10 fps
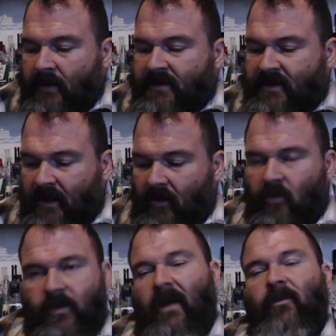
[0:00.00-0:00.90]

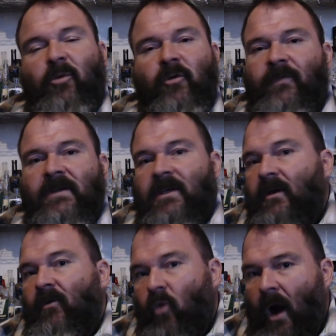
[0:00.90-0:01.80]
So now the proof isn't
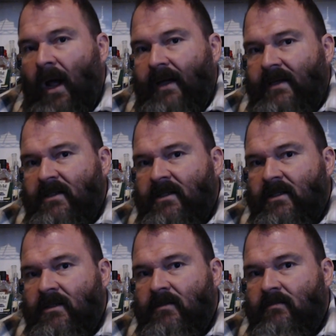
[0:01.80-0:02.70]
going to
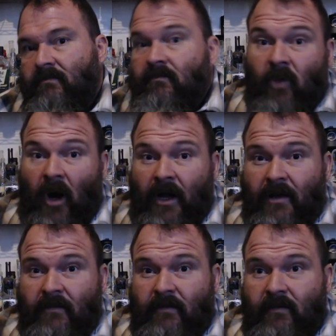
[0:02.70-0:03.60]
rise,
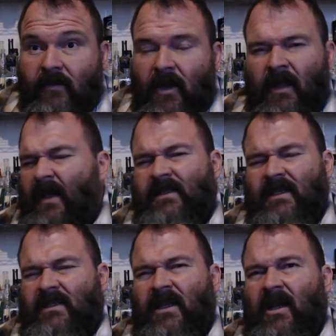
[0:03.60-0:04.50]
right? Unless
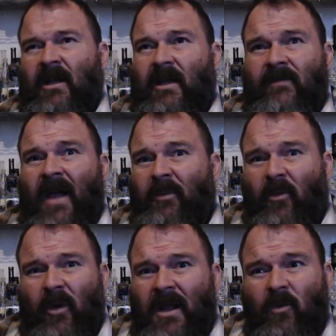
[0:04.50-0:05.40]
it's
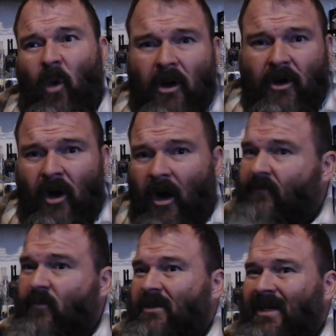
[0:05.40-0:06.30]
evaporating water
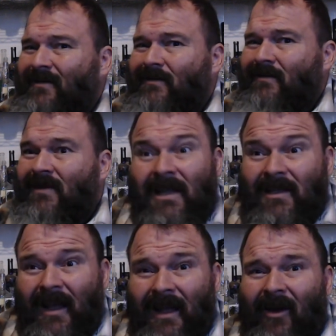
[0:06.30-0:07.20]
off, which I don't
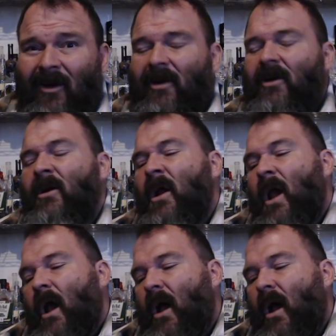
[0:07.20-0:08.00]
think they are.